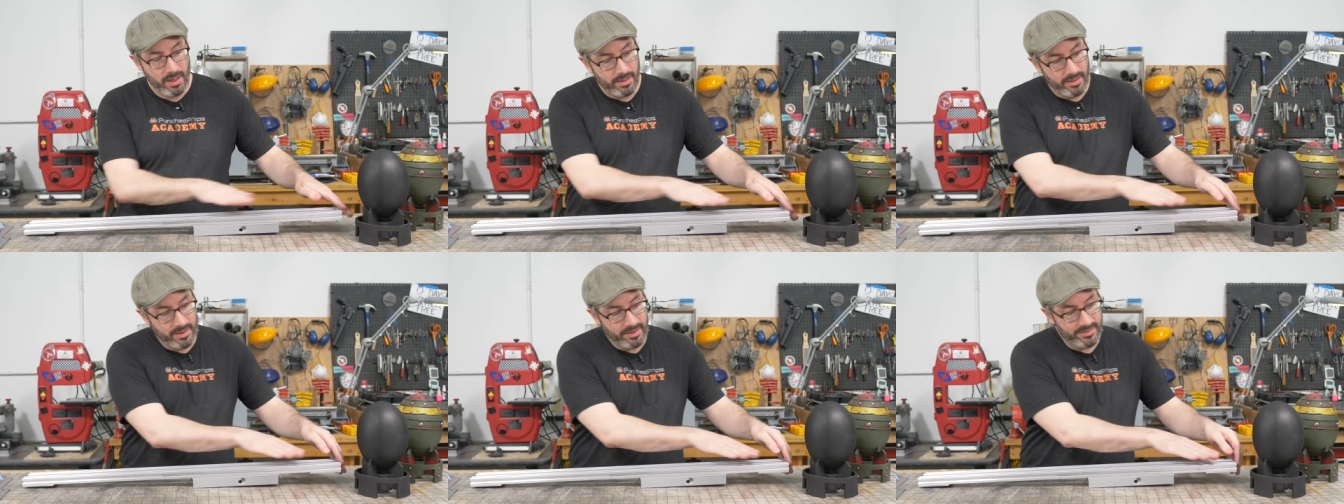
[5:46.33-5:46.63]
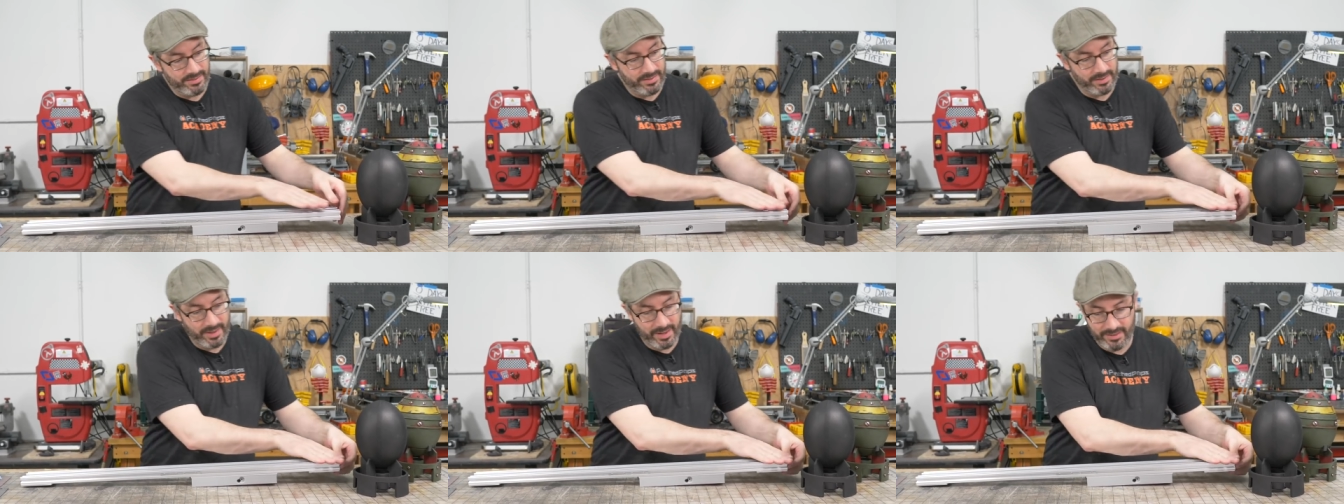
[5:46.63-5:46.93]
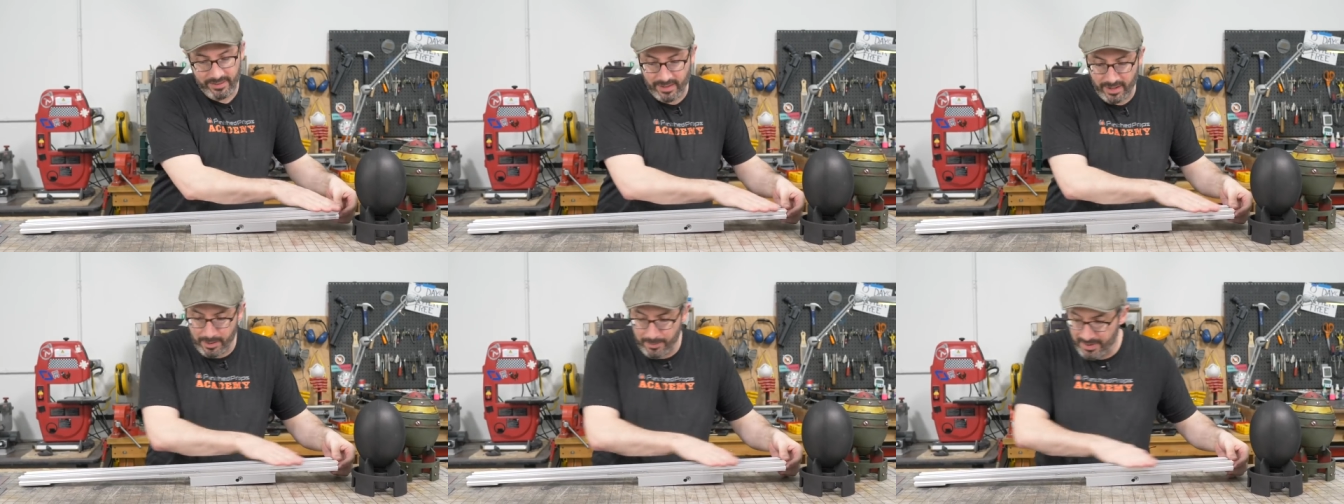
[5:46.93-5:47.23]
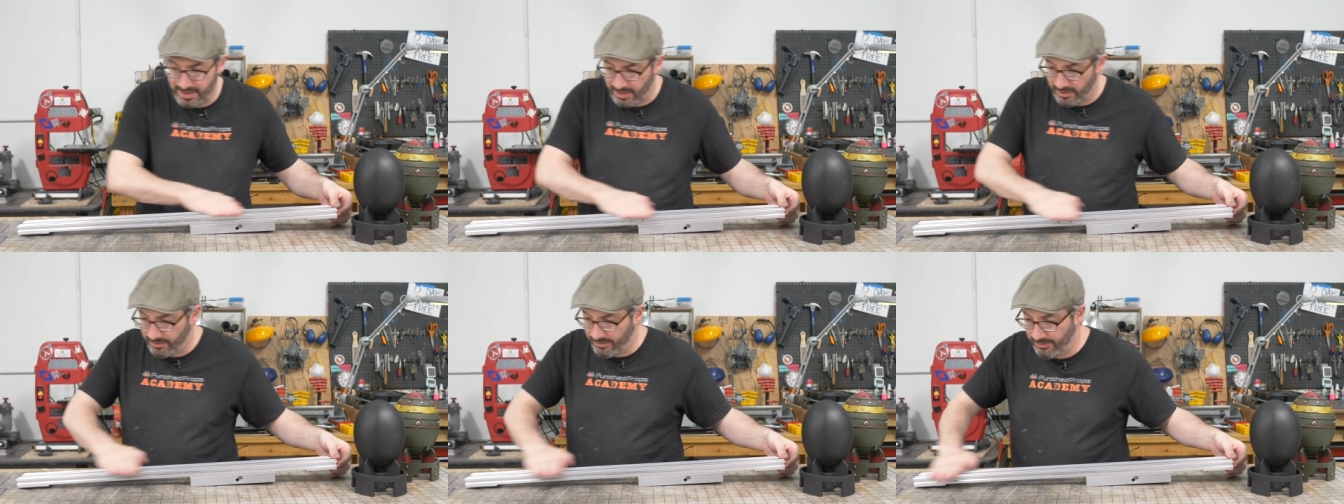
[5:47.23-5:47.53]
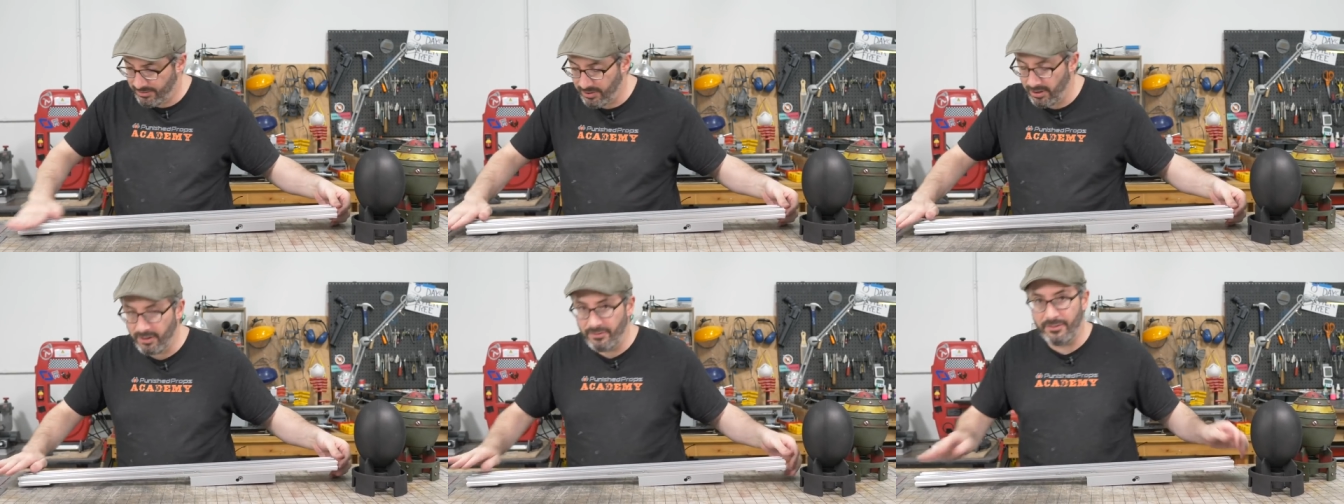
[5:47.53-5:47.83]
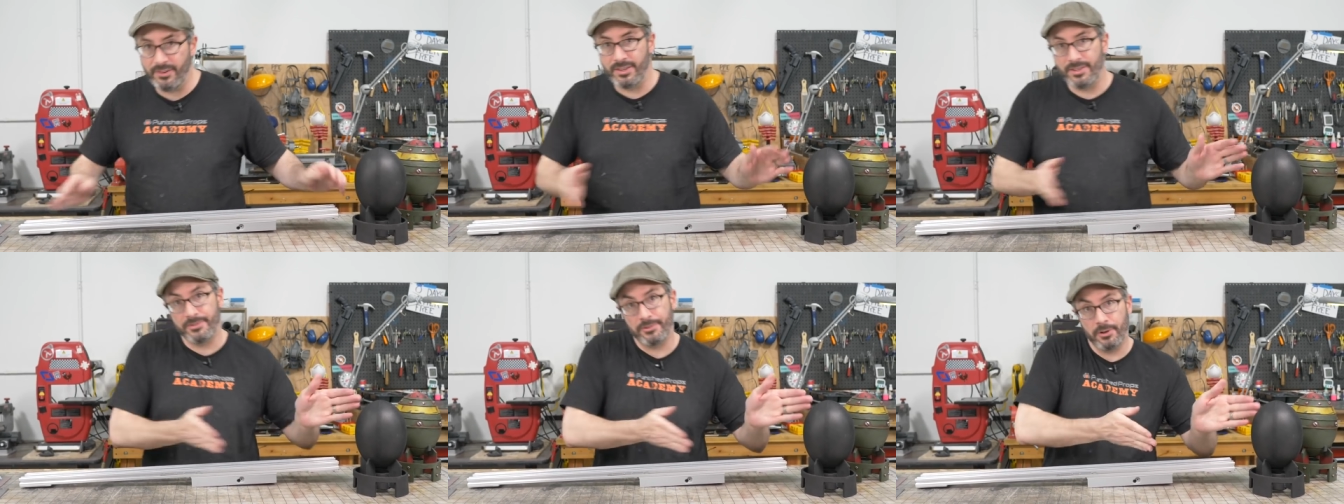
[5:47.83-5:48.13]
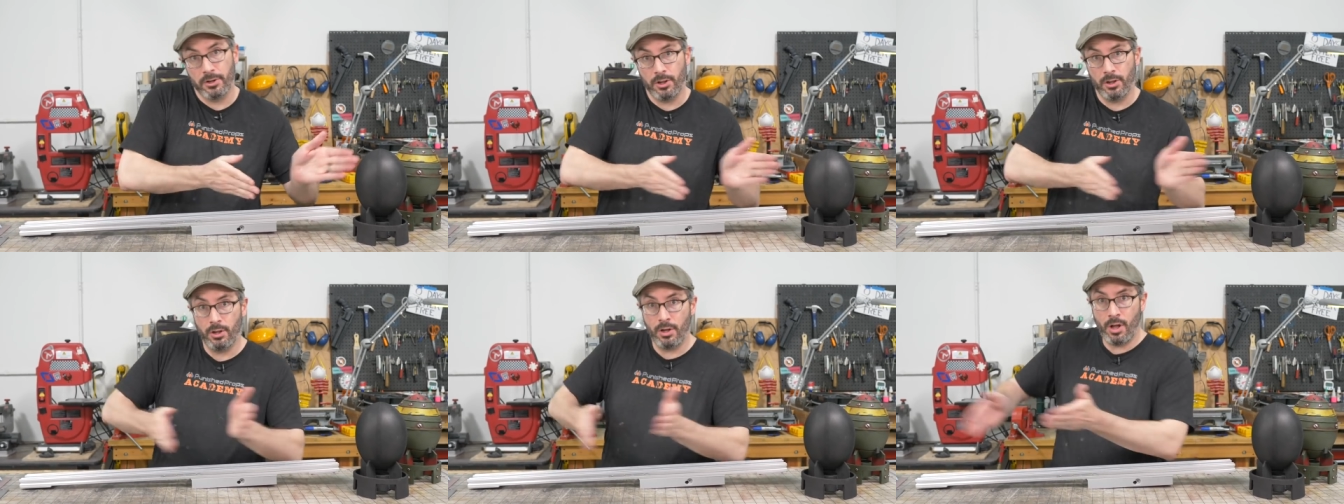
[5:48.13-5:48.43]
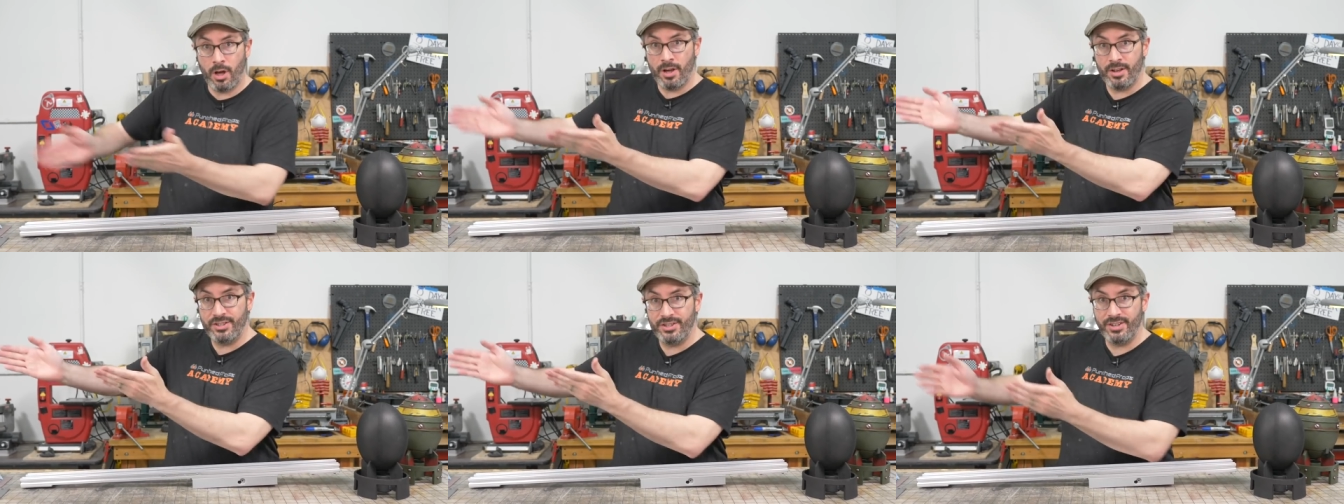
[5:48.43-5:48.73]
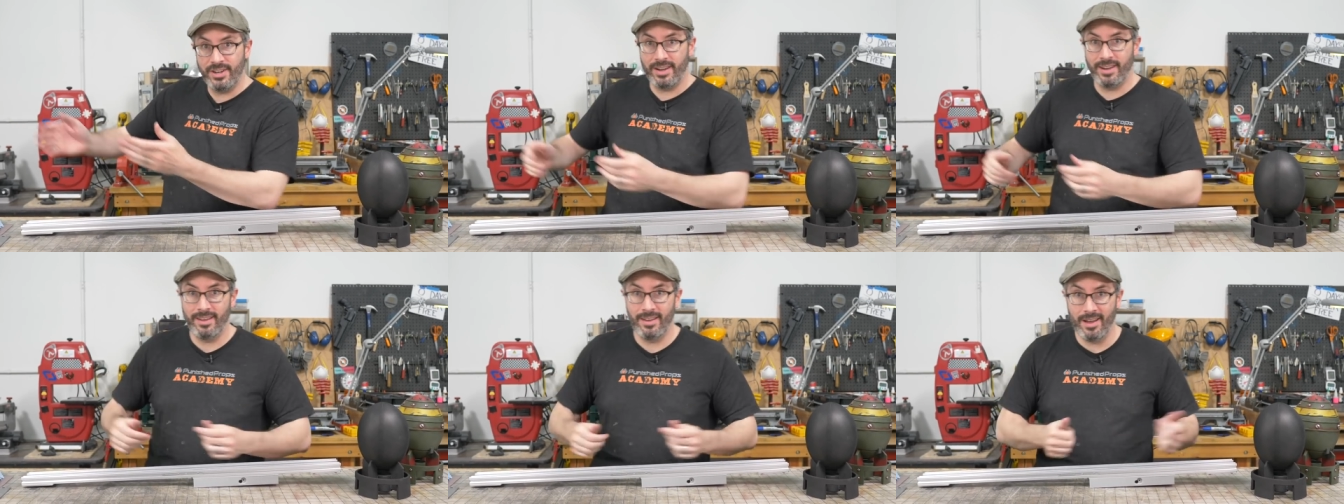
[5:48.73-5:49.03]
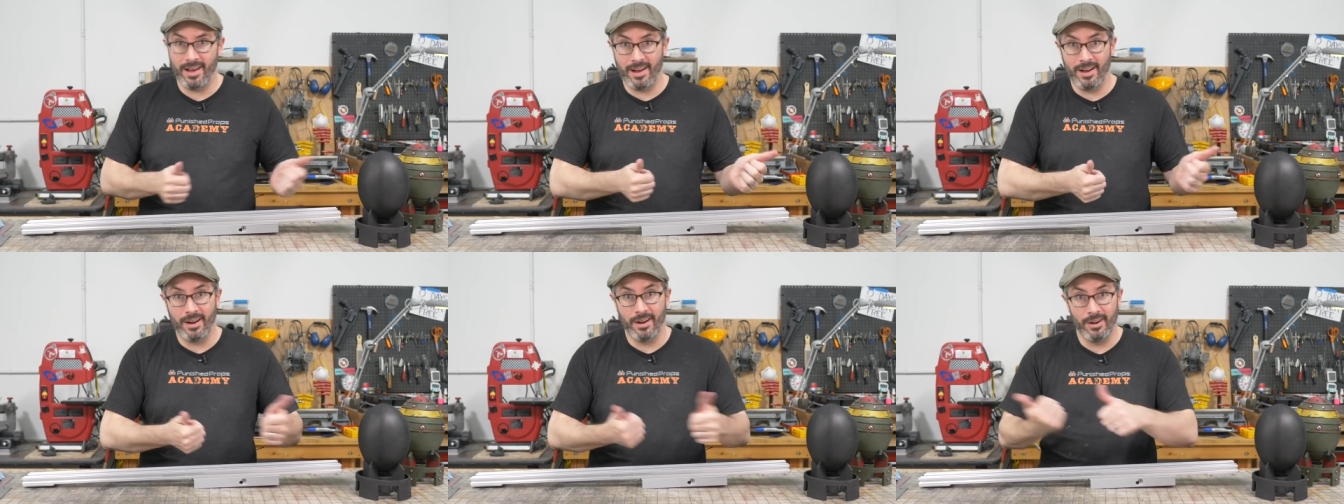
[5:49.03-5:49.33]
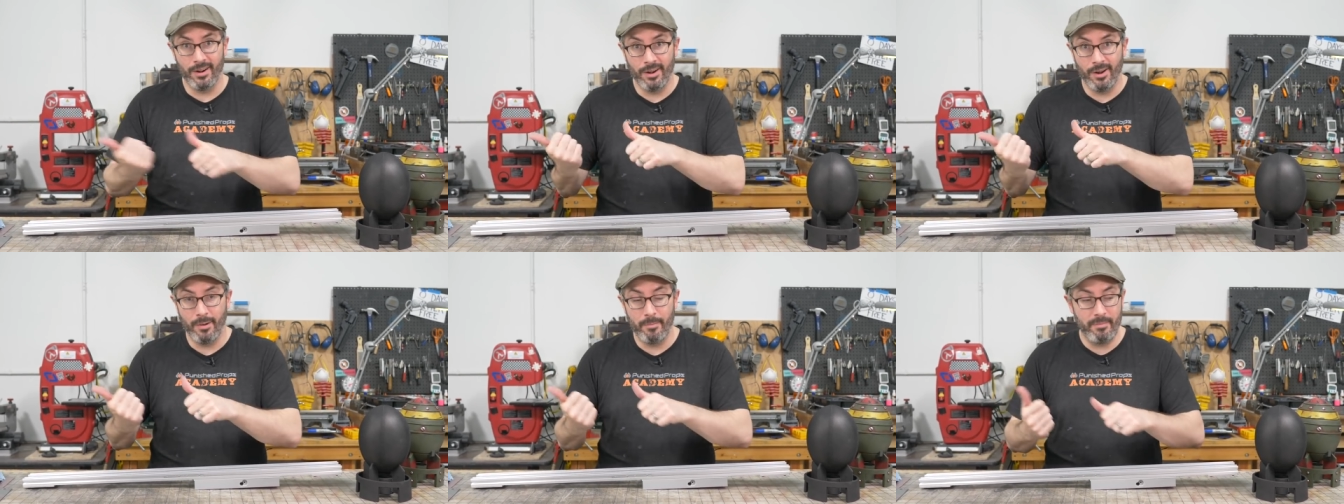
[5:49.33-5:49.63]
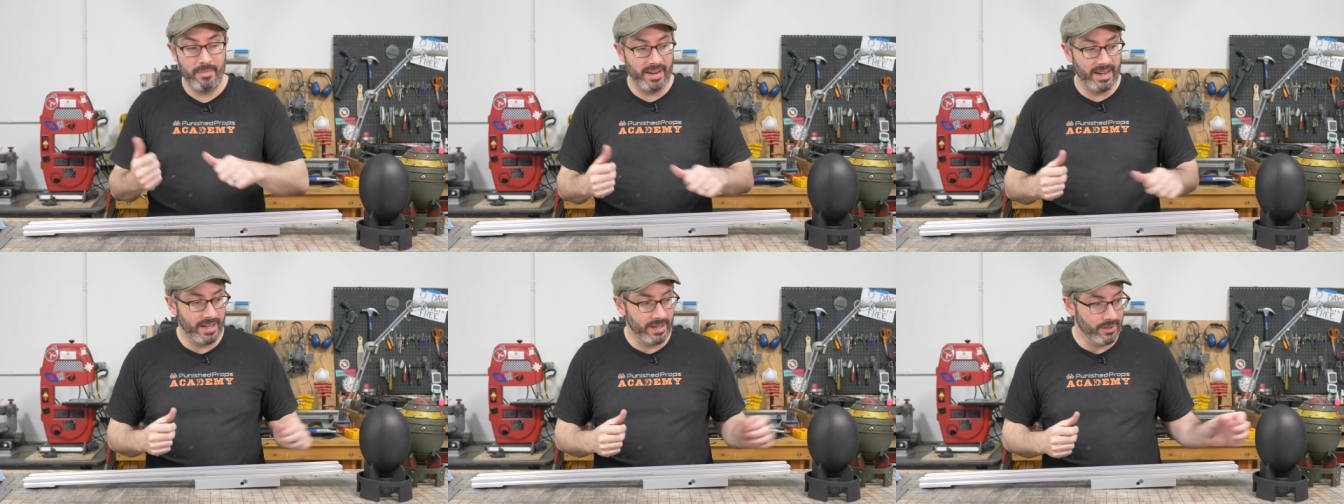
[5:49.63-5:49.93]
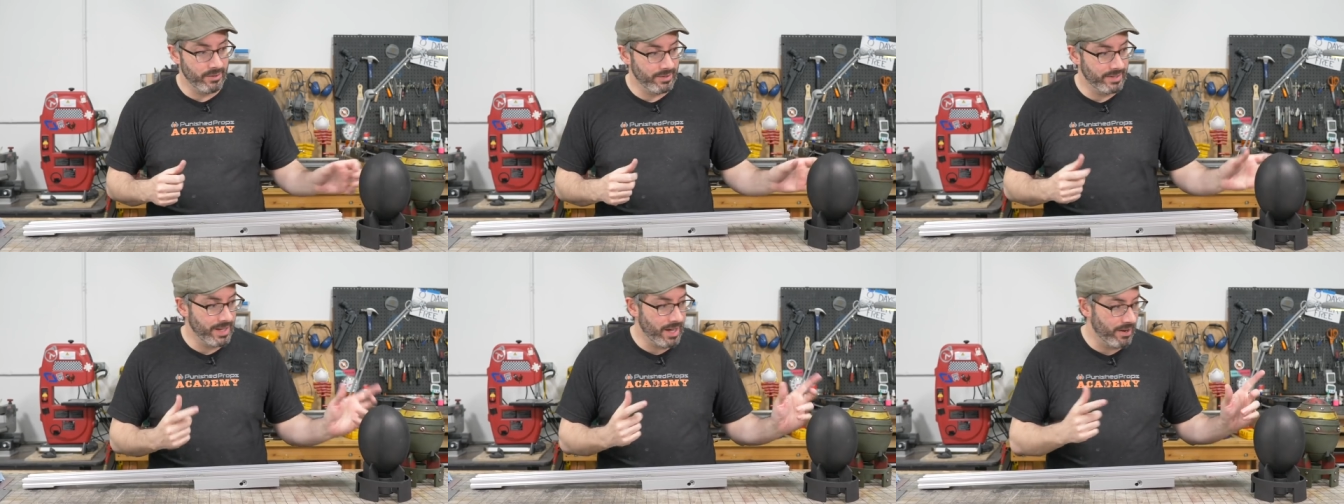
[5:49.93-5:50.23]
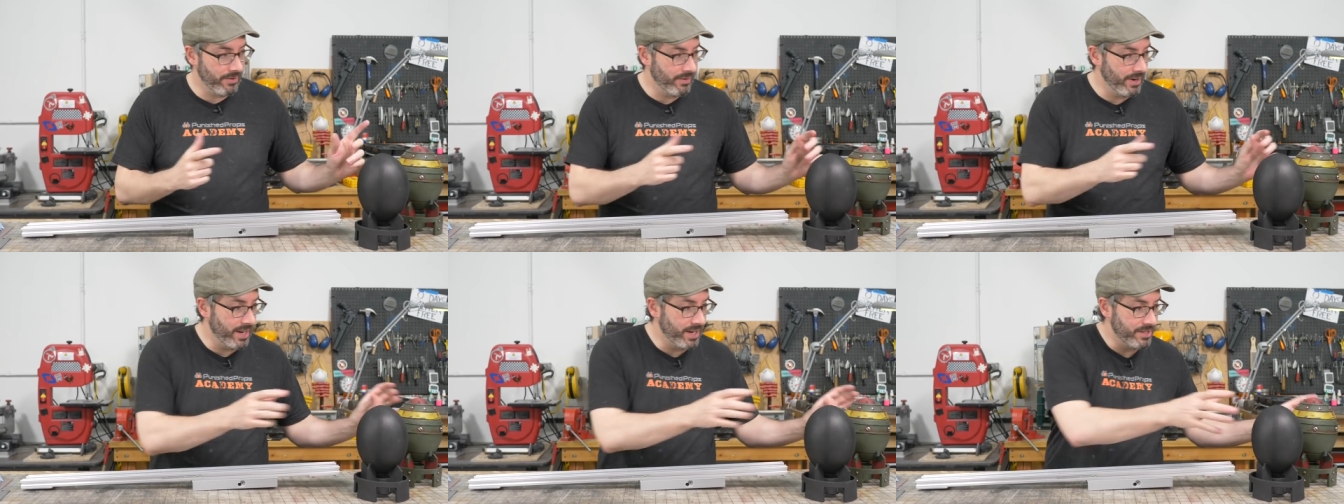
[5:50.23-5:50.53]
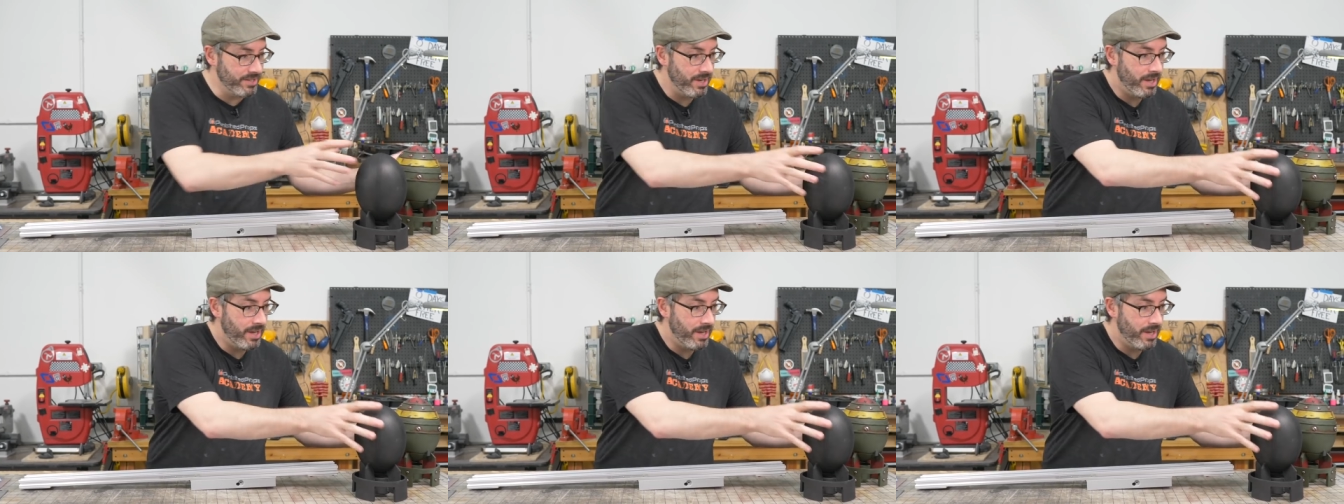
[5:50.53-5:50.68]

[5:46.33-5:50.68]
This is going to be the surface for launching our mini nuke downrange.